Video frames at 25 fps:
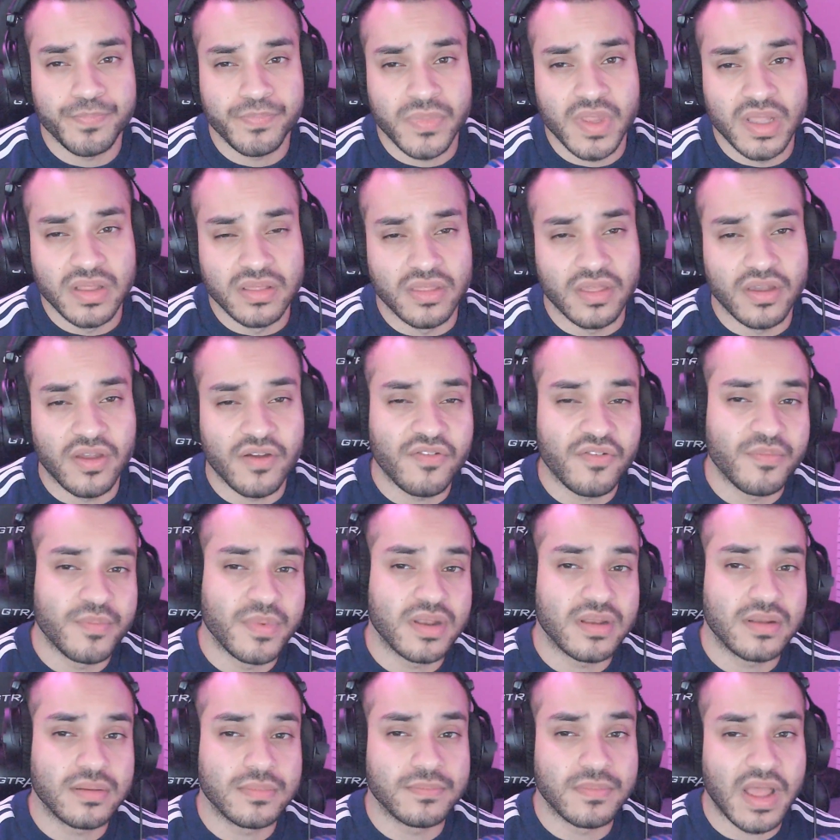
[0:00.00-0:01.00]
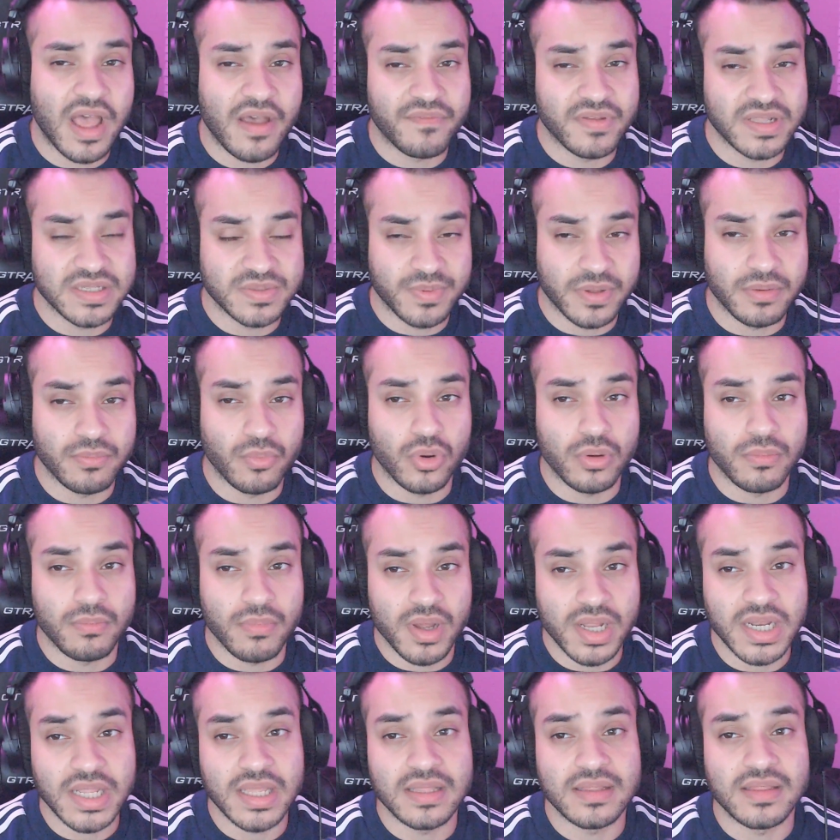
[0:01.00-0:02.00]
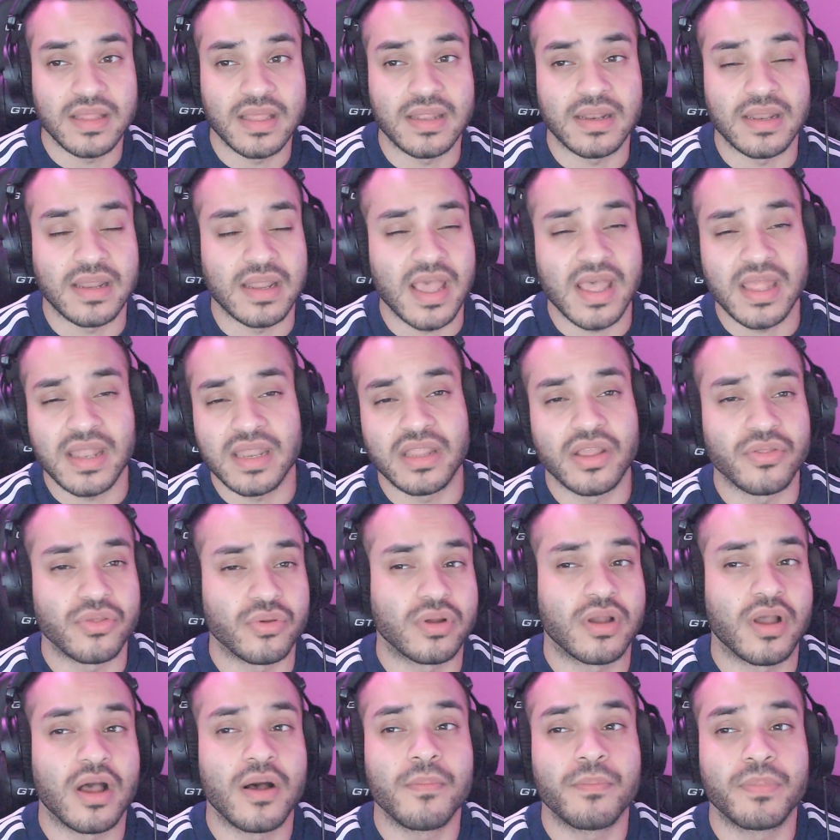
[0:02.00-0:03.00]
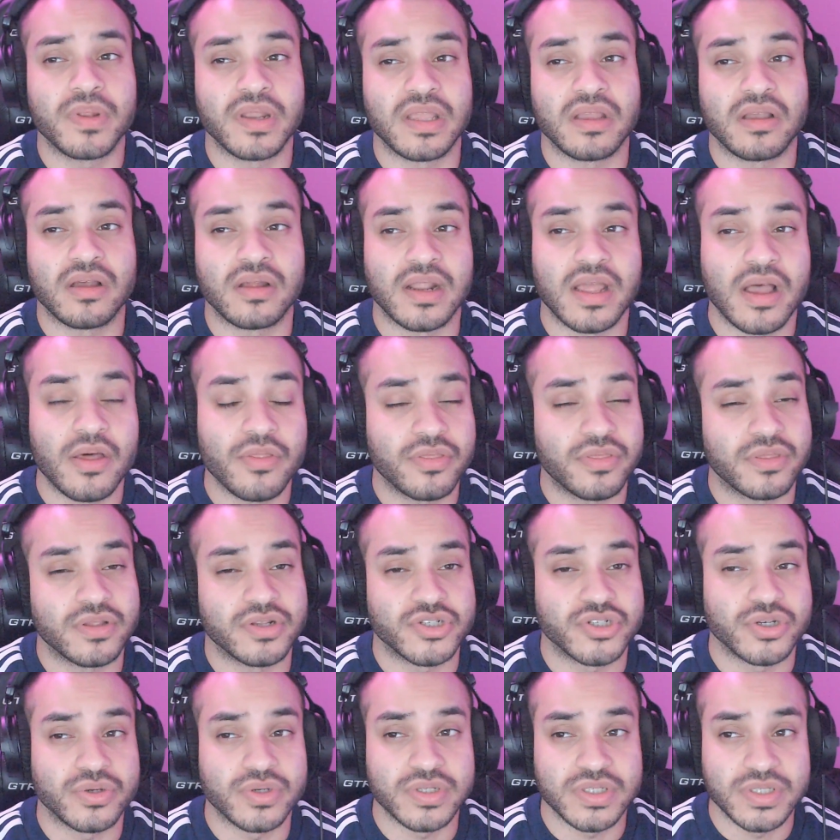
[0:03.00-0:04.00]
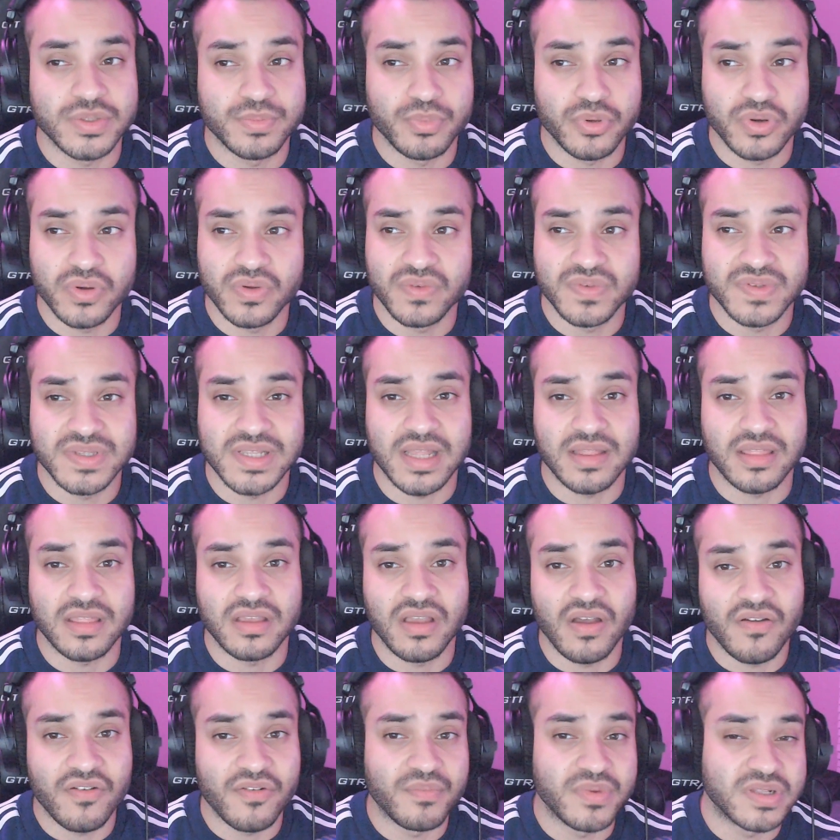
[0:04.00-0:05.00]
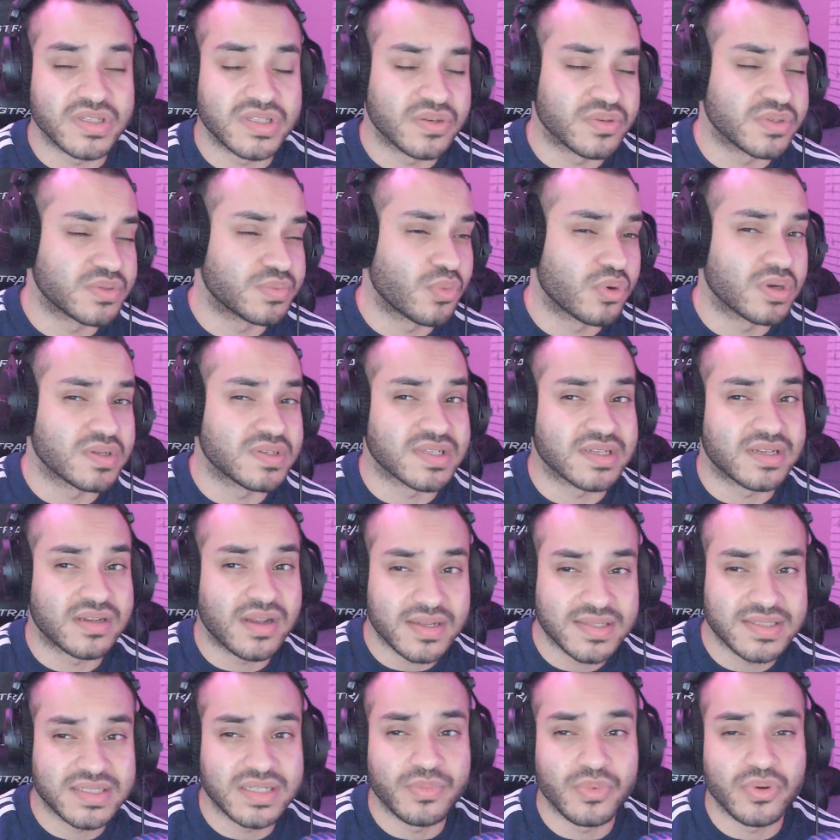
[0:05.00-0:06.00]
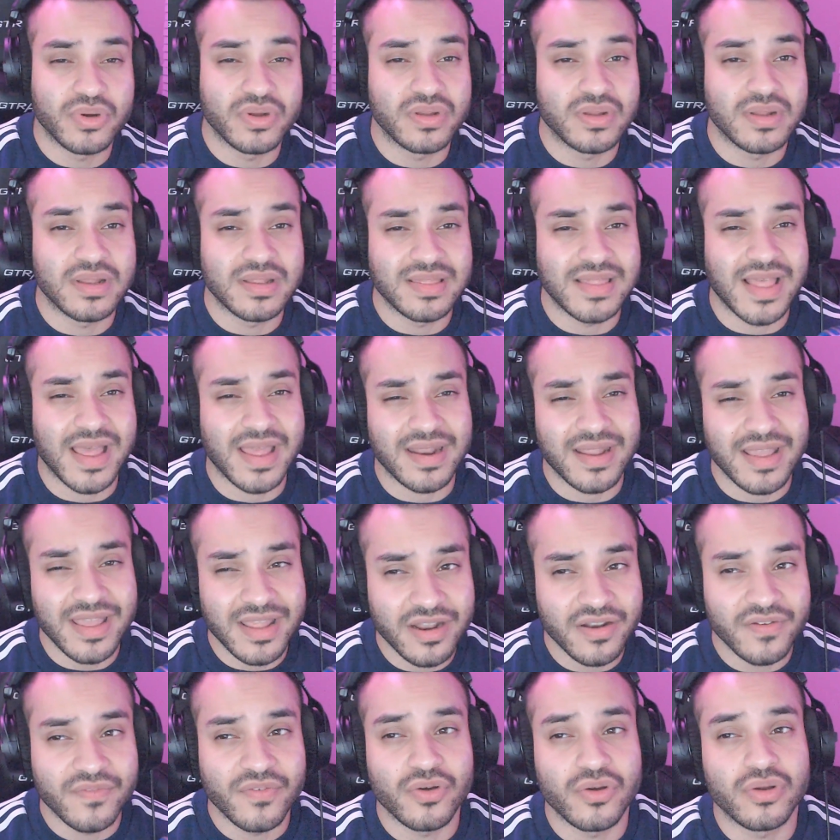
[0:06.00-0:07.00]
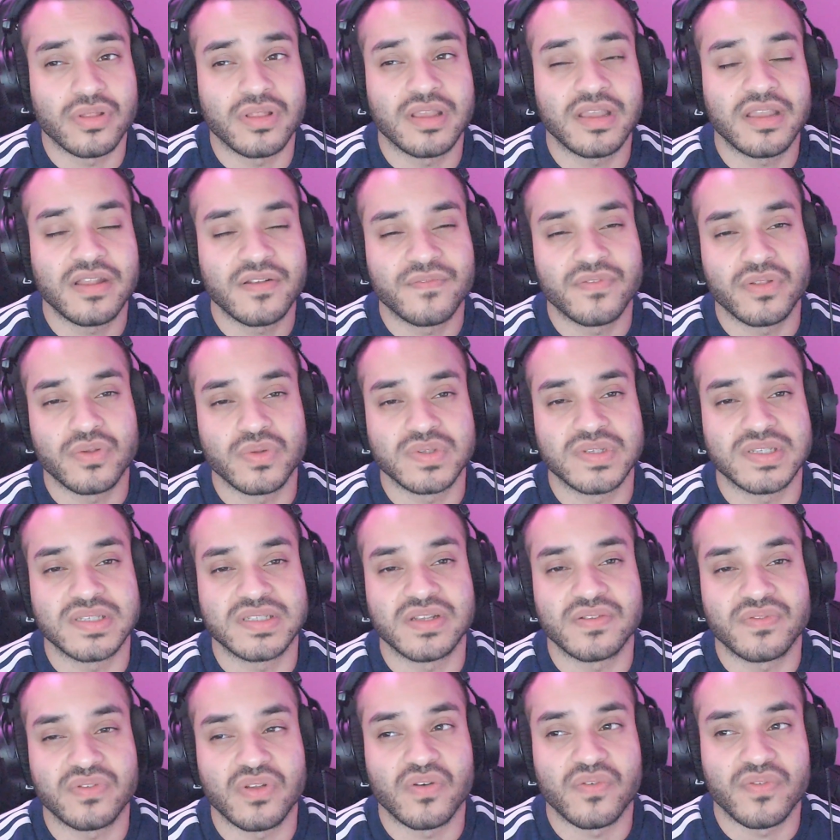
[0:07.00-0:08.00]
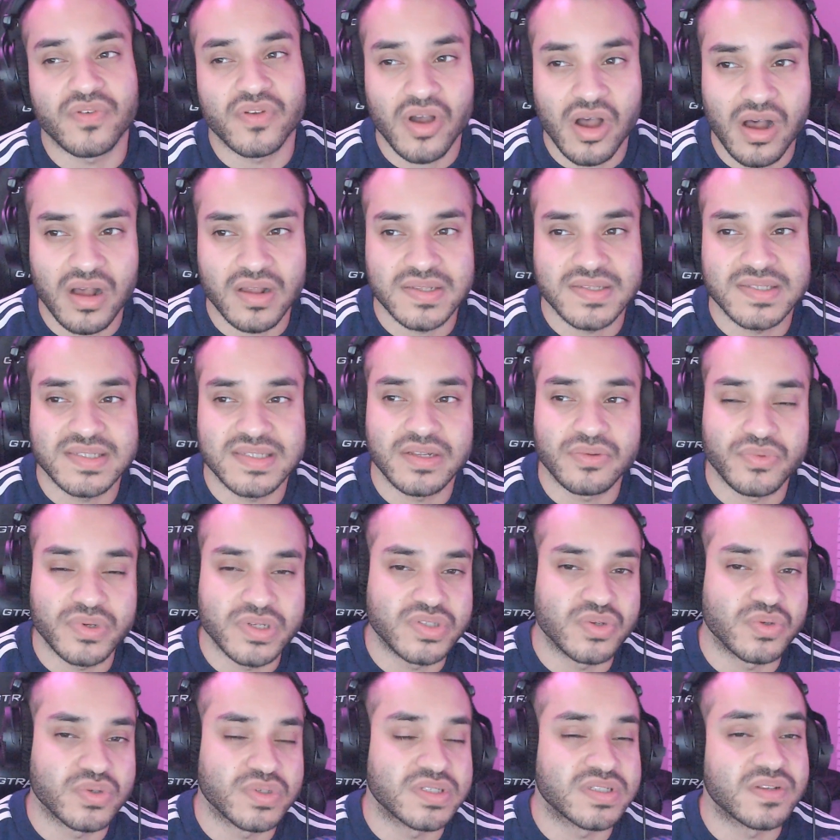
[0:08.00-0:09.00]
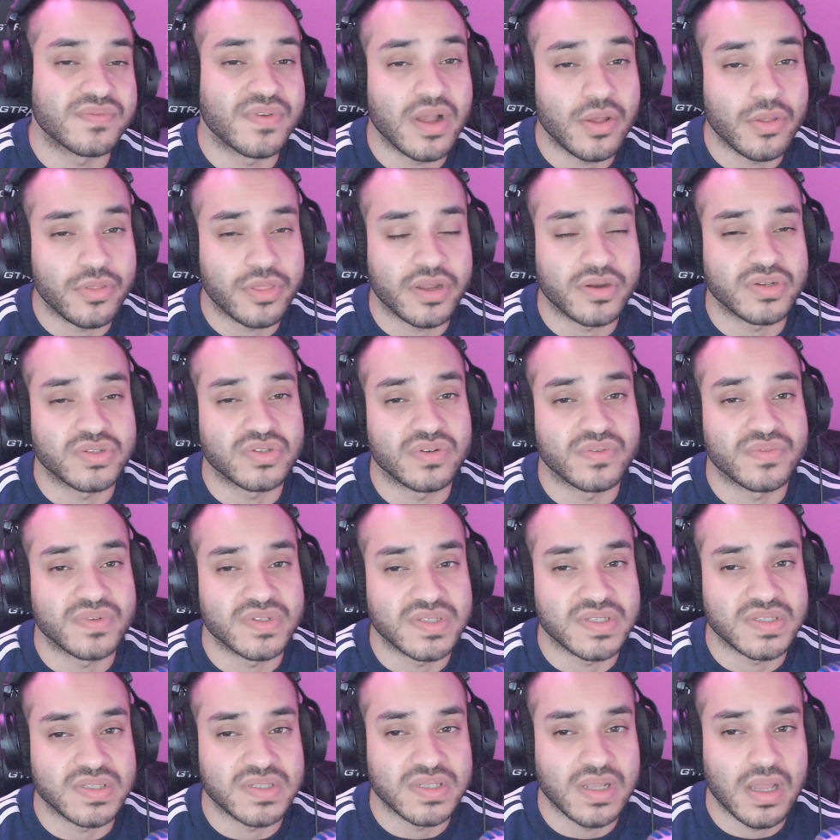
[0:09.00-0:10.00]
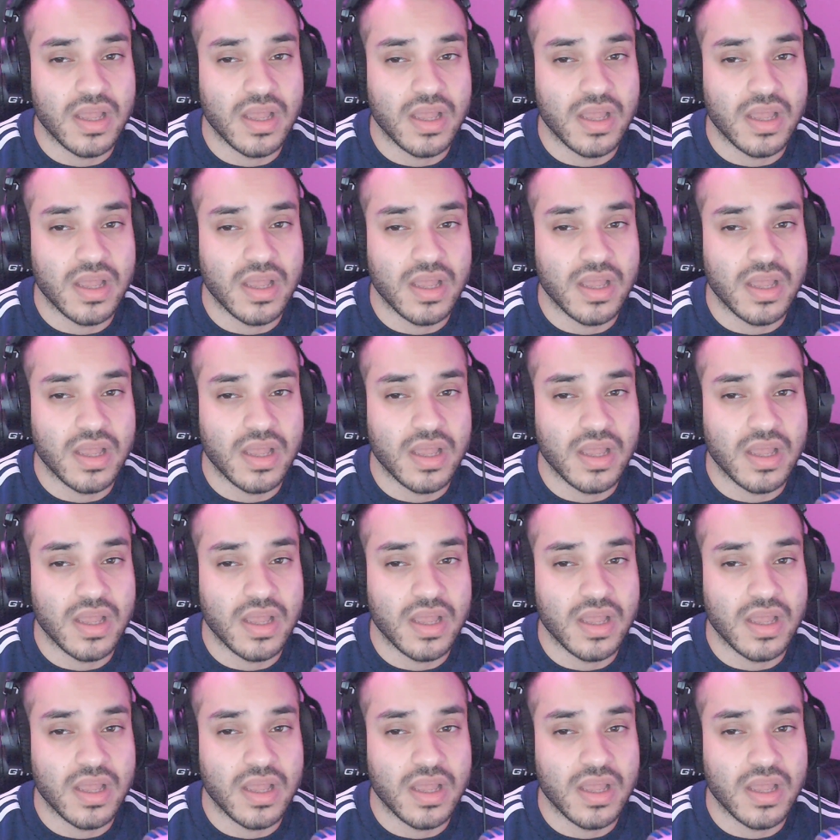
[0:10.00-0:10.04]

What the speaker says: The government, having spent more money than any other company on a health insurance, proves that the government serves more as a customer that inadvertently influences the flow of costs and resources of healthcare services.